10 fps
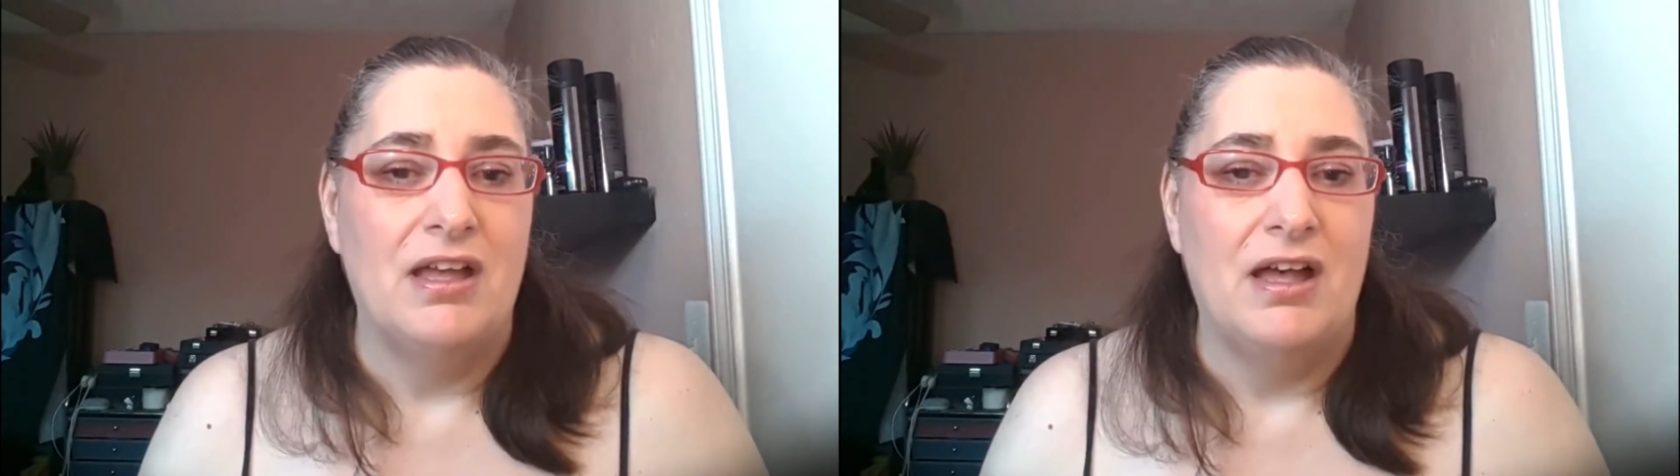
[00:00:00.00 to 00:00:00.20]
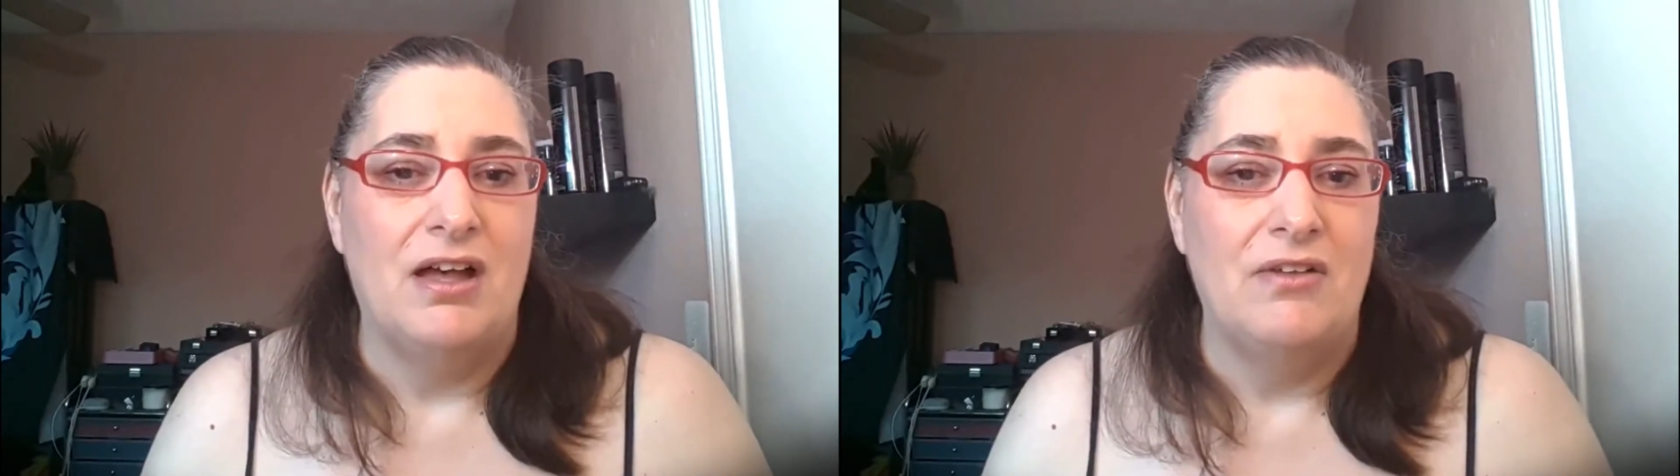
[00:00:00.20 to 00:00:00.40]

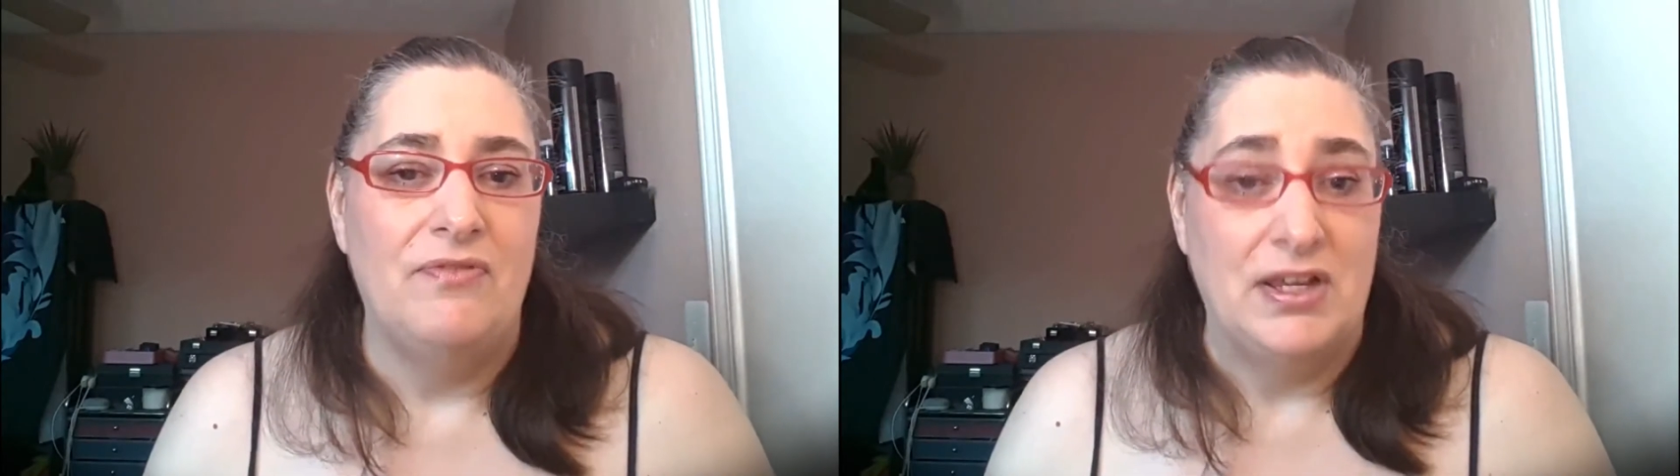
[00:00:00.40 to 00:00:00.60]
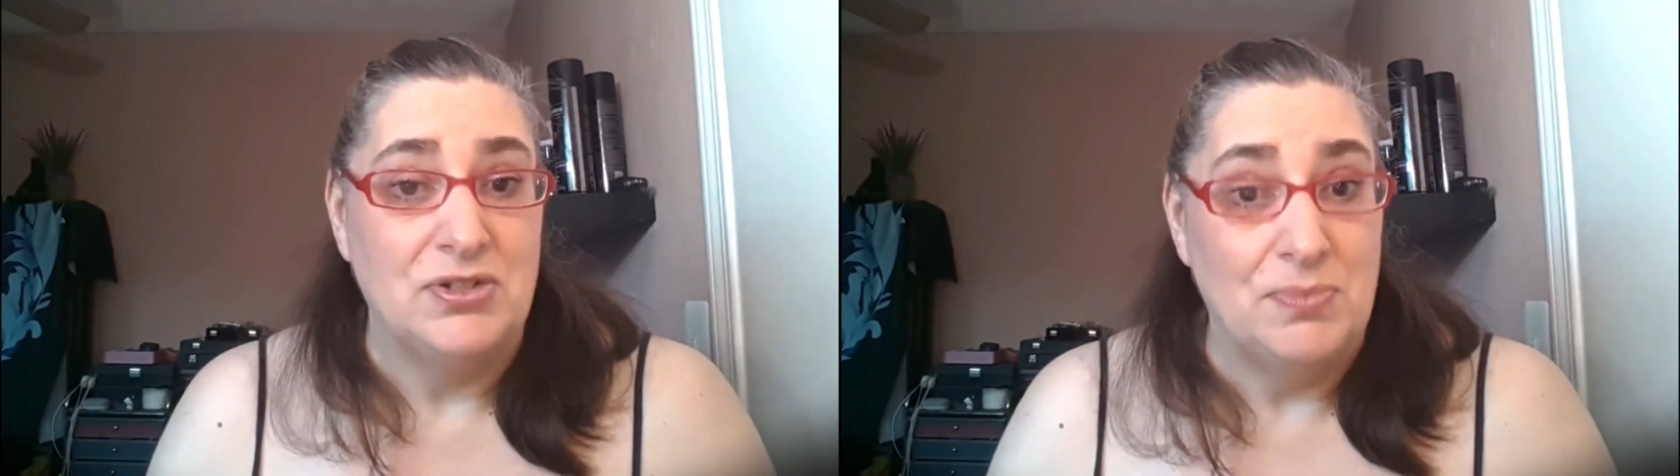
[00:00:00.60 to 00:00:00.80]
a
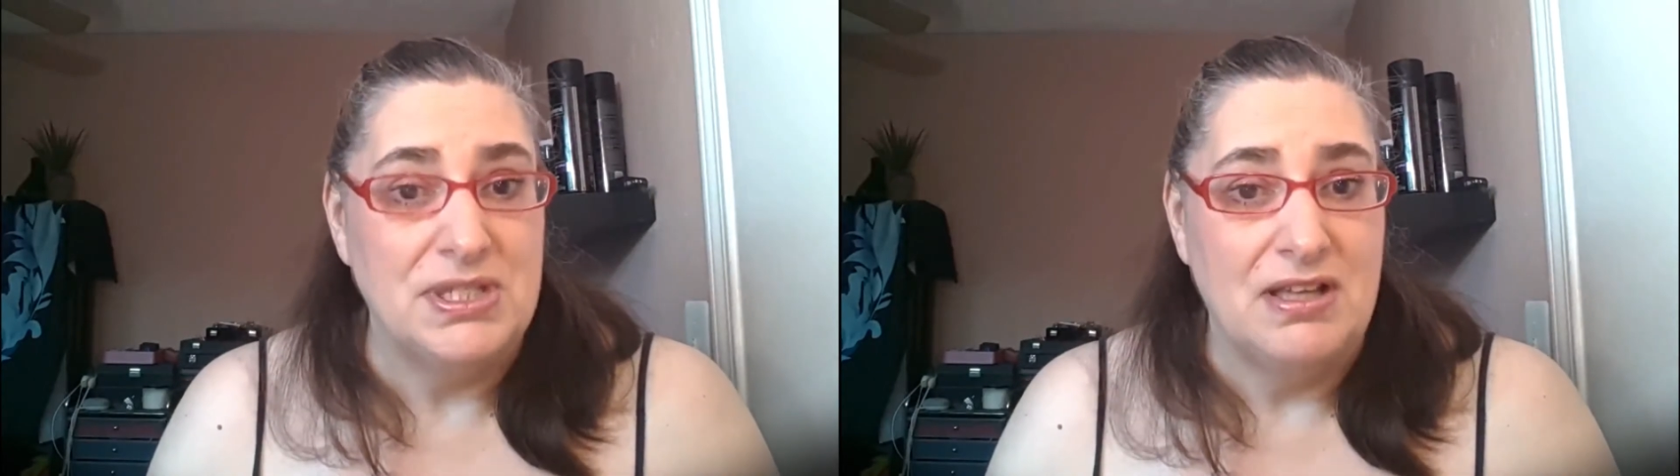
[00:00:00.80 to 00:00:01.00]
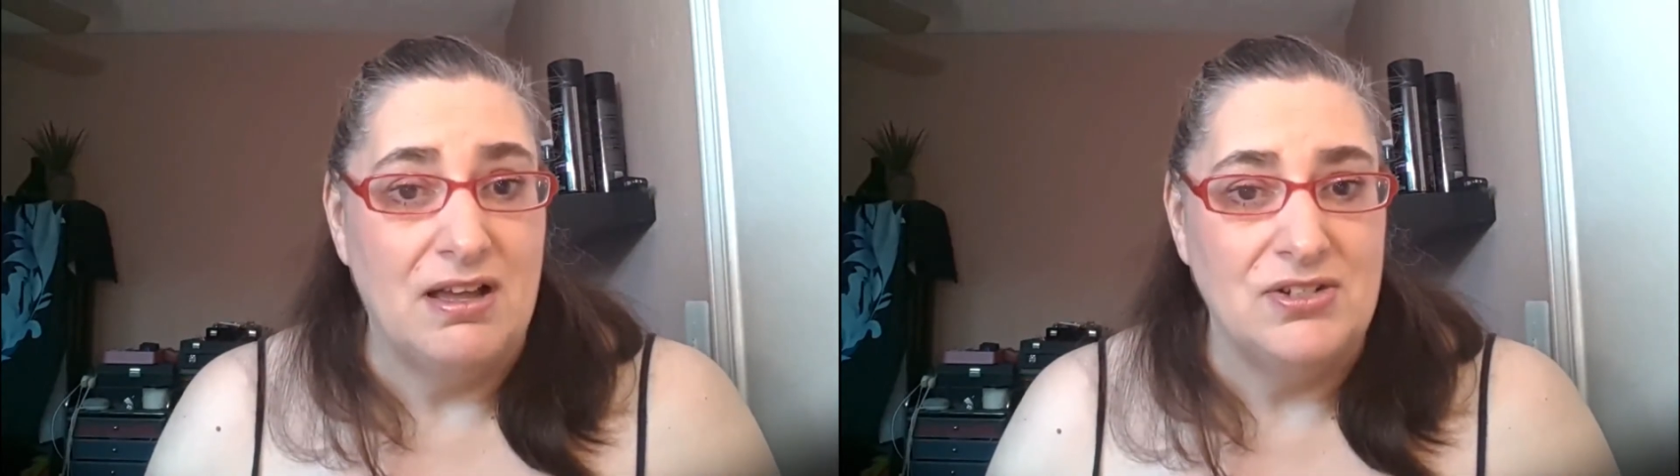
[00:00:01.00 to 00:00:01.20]
facial
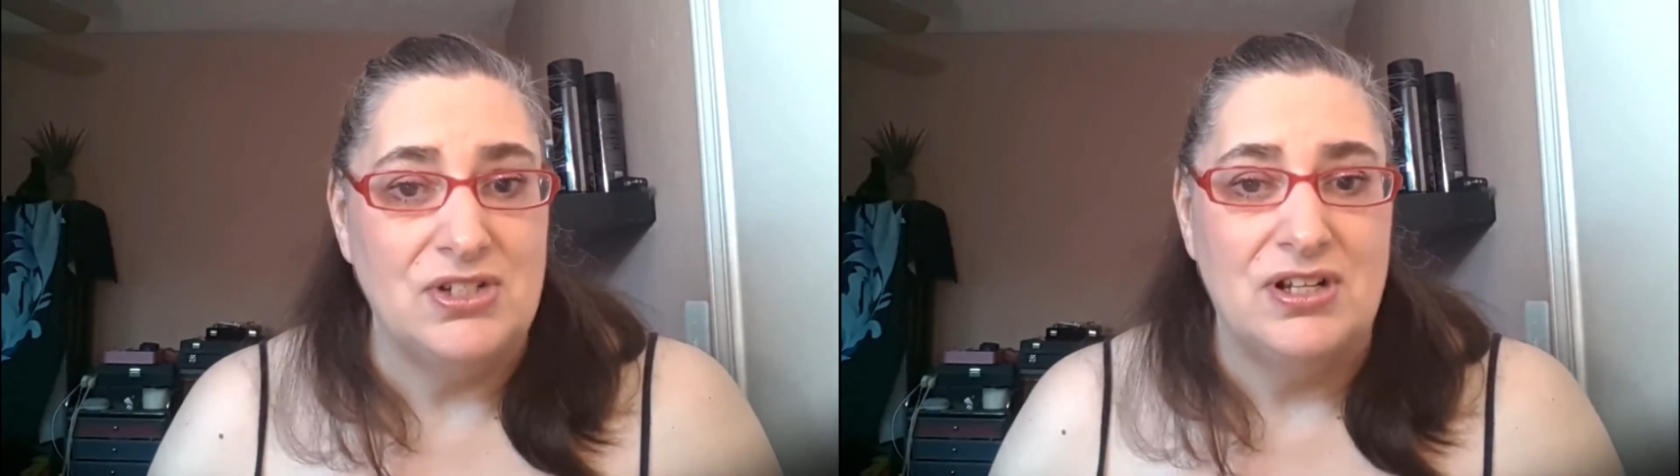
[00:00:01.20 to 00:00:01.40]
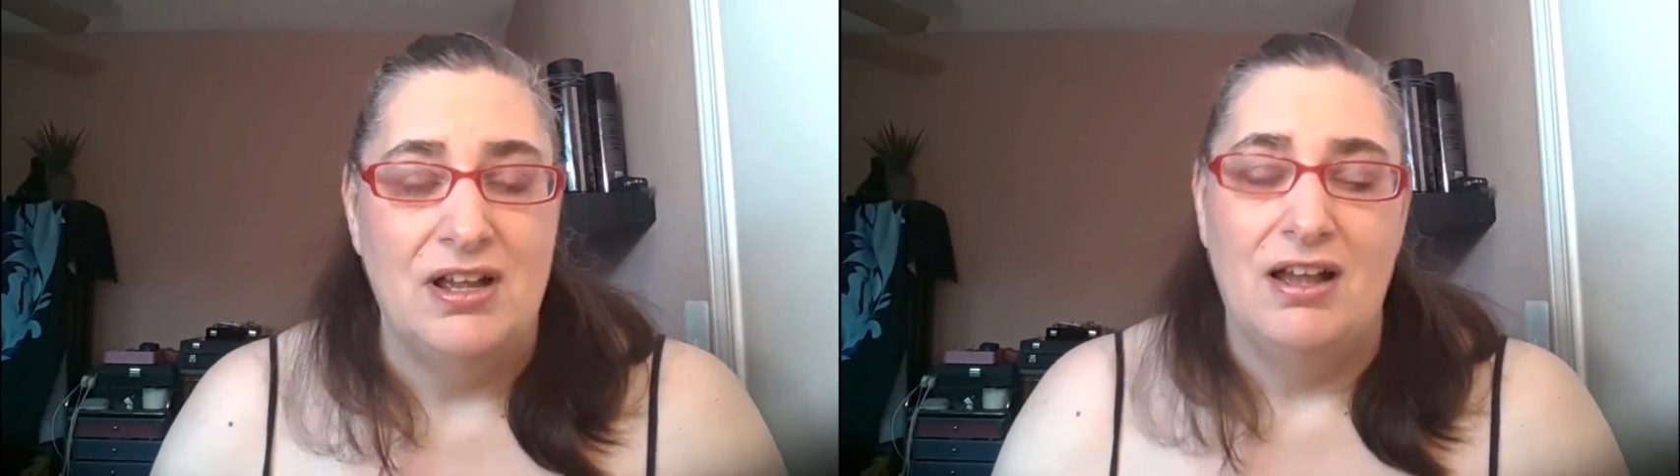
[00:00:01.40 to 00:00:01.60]

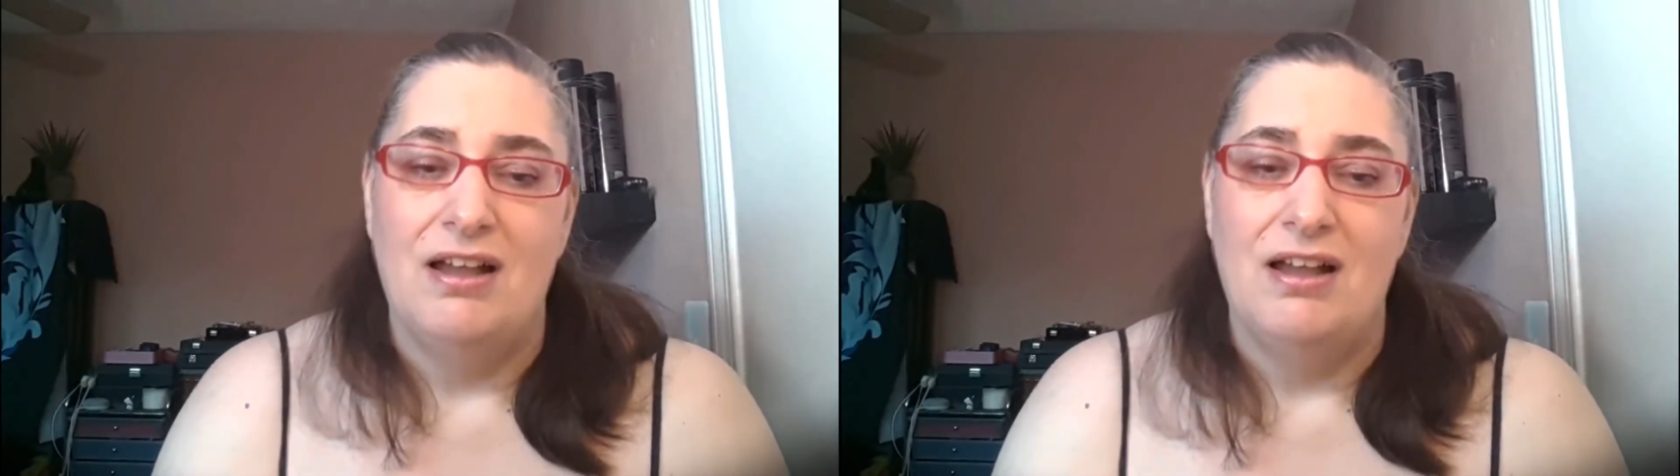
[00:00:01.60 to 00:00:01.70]
massage.